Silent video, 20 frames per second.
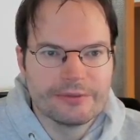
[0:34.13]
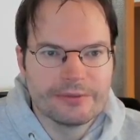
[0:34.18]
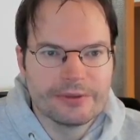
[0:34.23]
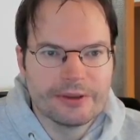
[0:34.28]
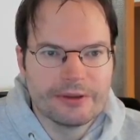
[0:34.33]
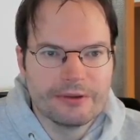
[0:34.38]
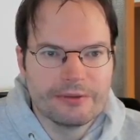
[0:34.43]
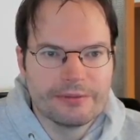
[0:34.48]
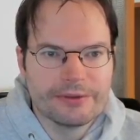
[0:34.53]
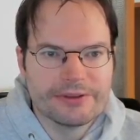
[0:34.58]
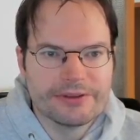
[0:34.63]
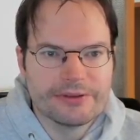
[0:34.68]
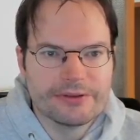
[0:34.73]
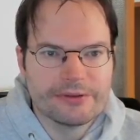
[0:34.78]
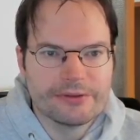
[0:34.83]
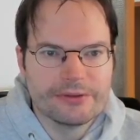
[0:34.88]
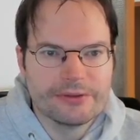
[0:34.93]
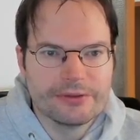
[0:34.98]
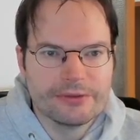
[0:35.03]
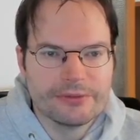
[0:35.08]
We always
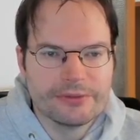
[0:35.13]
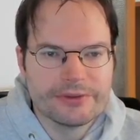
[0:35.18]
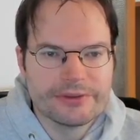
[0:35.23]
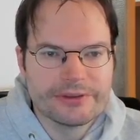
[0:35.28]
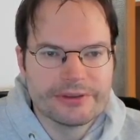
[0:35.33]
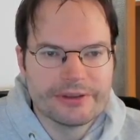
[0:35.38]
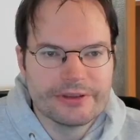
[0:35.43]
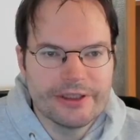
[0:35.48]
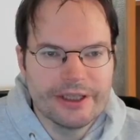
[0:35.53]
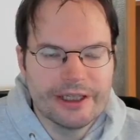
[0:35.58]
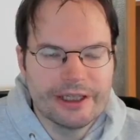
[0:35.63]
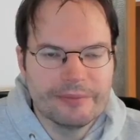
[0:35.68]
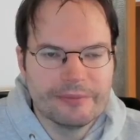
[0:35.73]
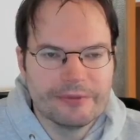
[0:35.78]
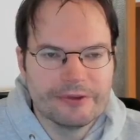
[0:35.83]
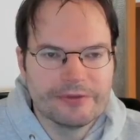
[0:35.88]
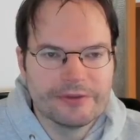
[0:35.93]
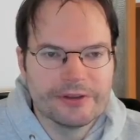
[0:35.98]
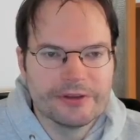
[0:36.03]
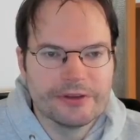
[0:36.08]
introduce the
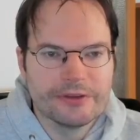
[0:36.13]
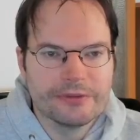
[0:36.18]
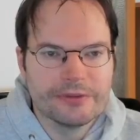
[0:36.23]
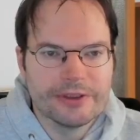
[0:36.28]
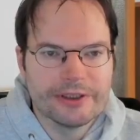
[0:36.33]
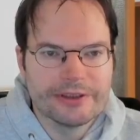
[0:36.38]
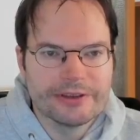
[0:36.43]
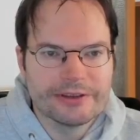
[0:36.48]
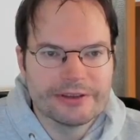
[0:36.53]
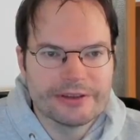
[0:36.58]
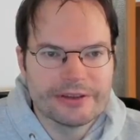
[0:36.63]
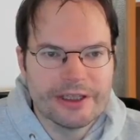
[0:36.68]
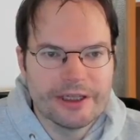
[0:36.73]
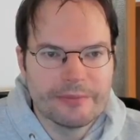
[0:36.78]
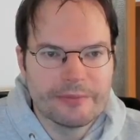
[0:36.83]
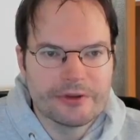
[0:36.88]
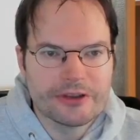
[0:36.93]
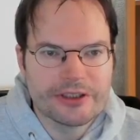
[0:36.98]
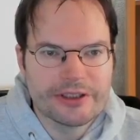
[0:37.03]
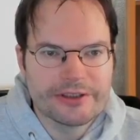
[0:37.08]
name of the new data
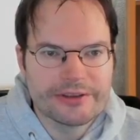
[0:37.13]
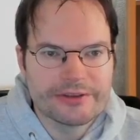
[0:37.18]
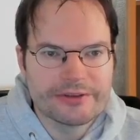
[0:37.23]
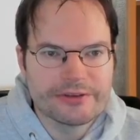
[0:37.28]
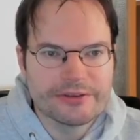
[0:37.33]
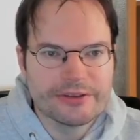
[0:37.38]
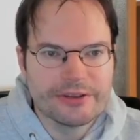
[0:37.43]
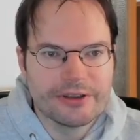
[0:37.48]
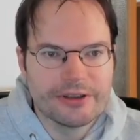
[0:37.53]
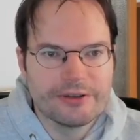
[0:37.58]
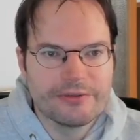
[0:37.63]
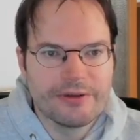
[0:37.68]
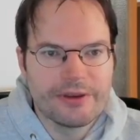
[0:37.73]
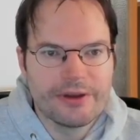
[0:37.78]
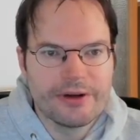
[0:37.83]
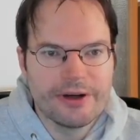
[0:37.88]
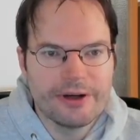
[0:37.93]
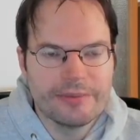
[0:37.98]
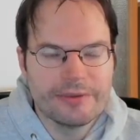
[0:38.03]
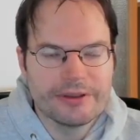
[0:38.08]
type, which has to start with
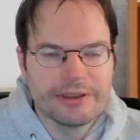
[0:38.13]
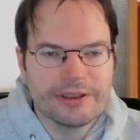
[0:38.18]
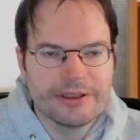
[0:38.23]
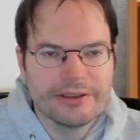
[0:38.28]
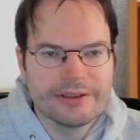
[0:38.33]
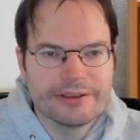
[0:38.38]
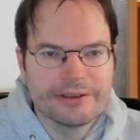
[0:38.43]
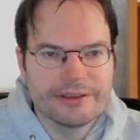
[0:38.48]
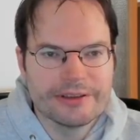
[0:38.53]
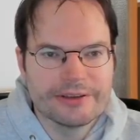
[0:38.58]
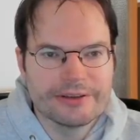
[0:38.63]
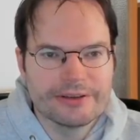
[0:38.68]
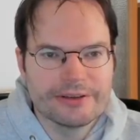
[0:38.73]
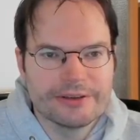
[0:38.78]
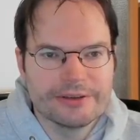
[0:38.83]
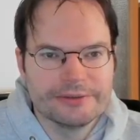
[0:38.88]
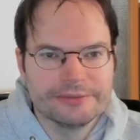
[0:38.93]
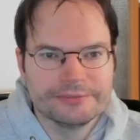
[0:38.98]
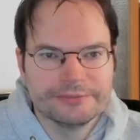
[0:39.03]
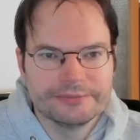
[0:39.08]
an uppercase letter.